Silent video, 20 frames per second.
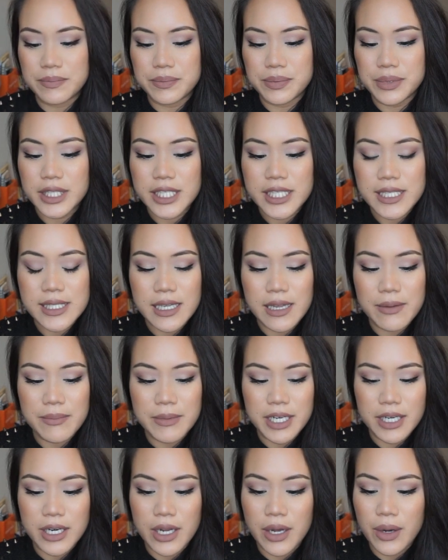please let
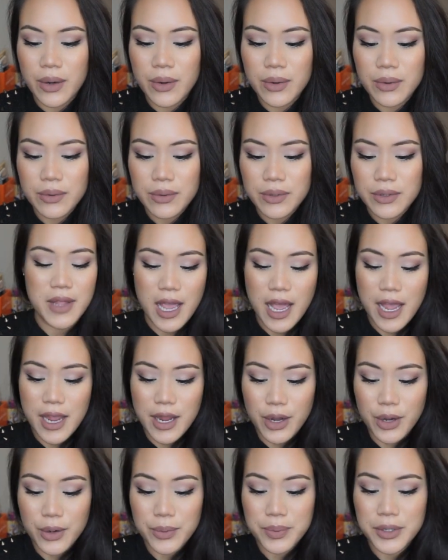me know. I
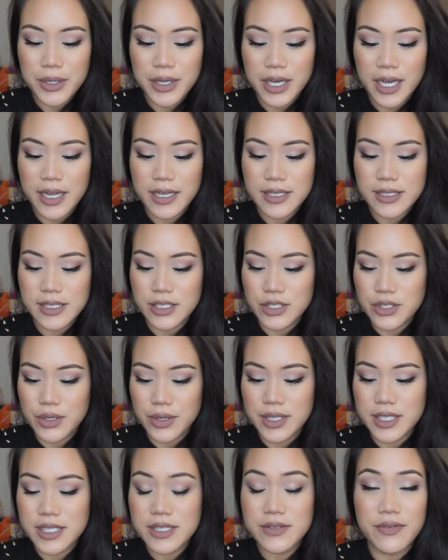hope you guys
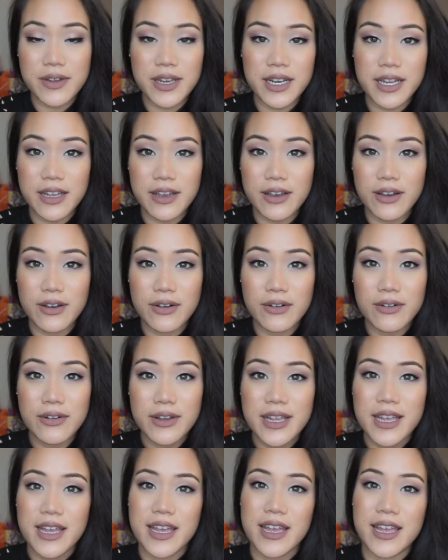enjoyed this video,
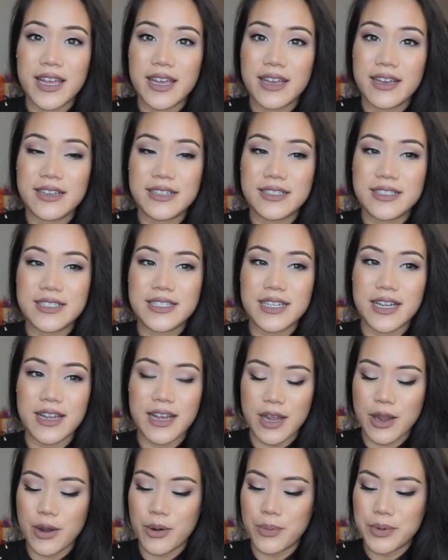and
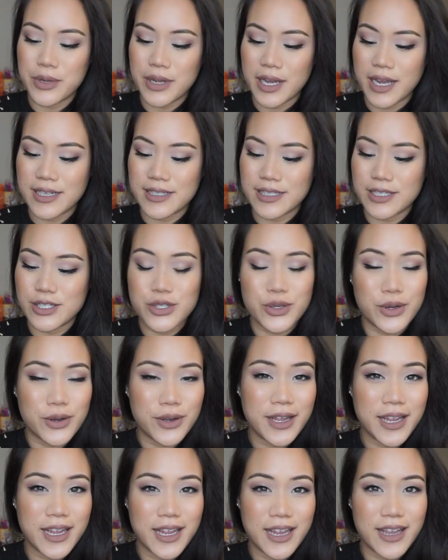I hope you guys
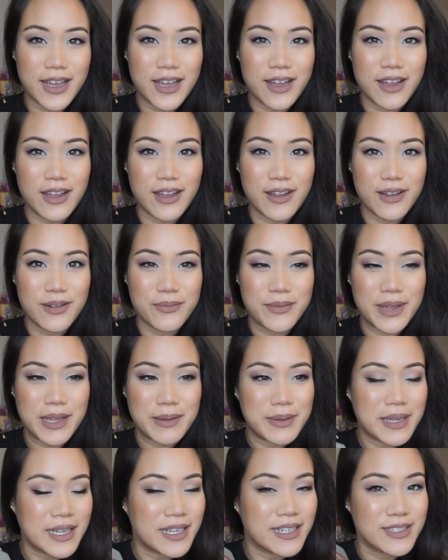enjoy
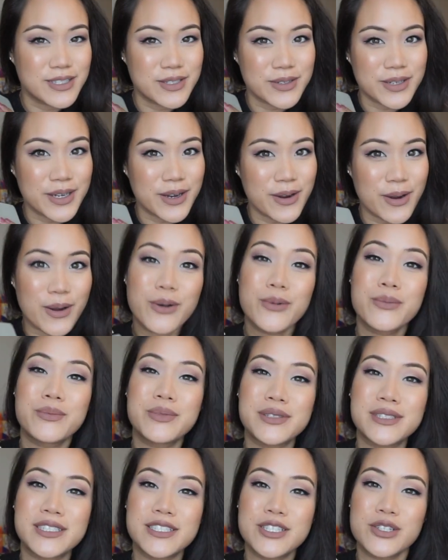maybe doing your own
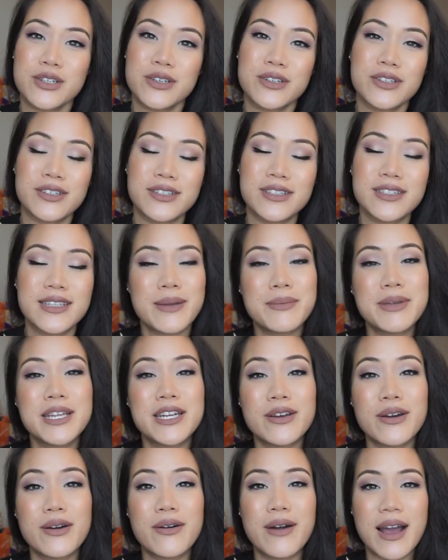bullet journal. Let me
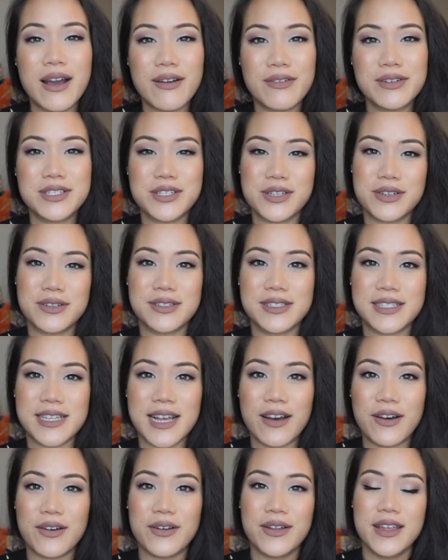know how it turns
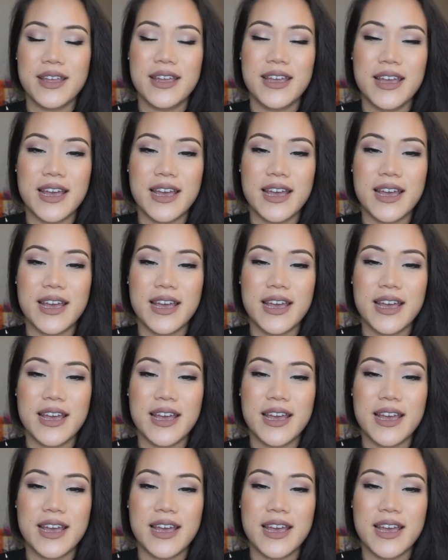out.